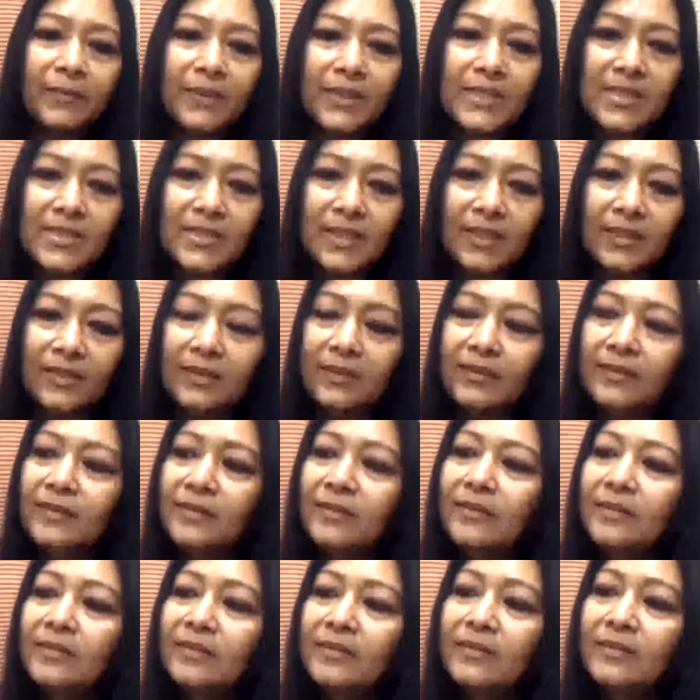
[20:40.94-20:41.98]
become the
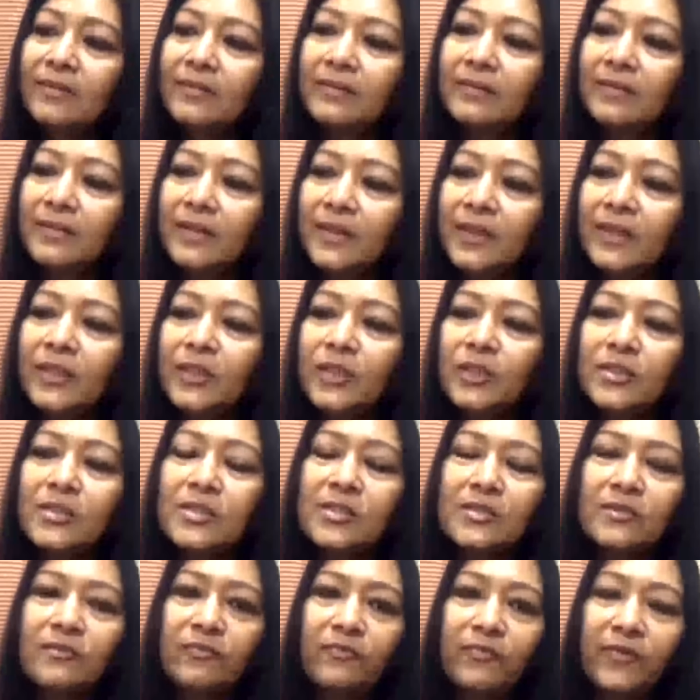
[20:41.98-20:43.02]
sun.
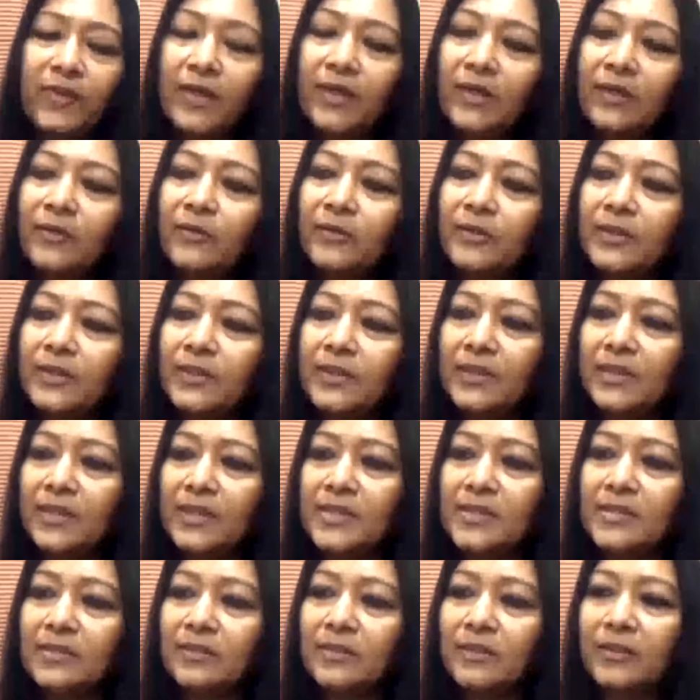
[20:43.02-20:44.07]
It just fell on
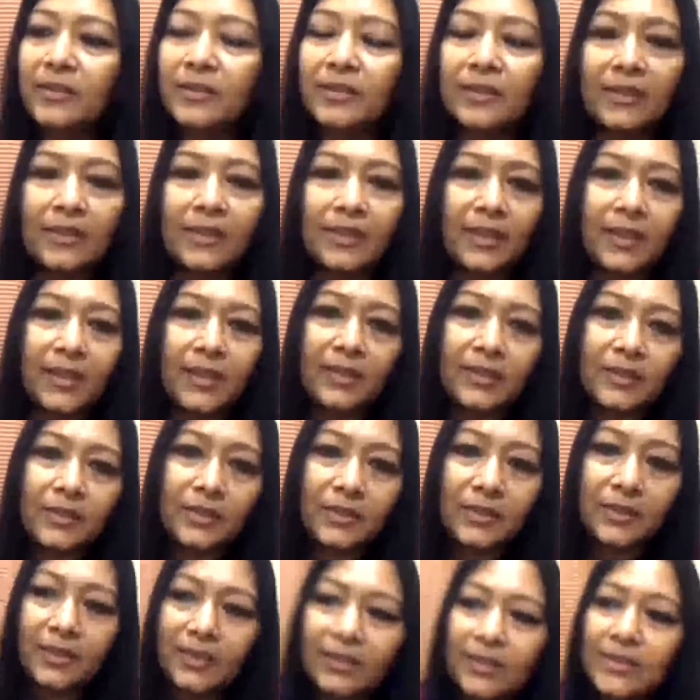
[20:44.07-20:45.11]
the desert in
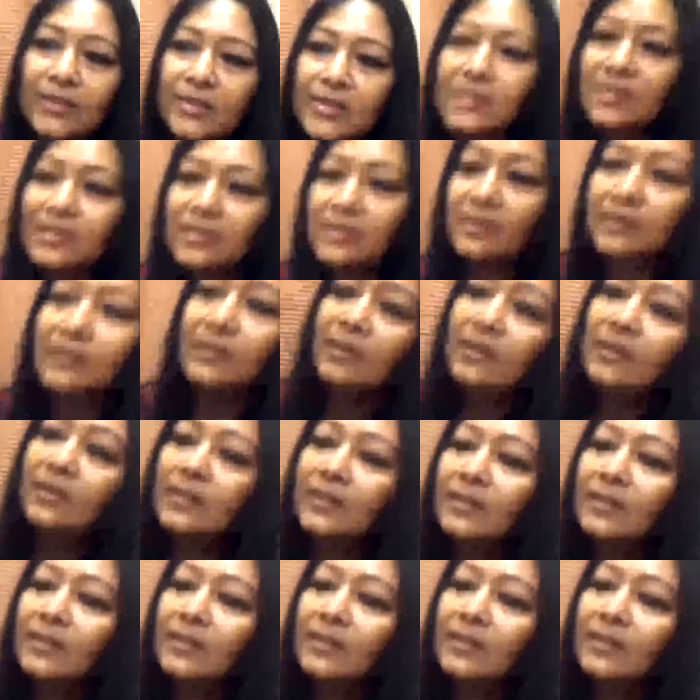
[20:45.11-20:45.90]
great sheets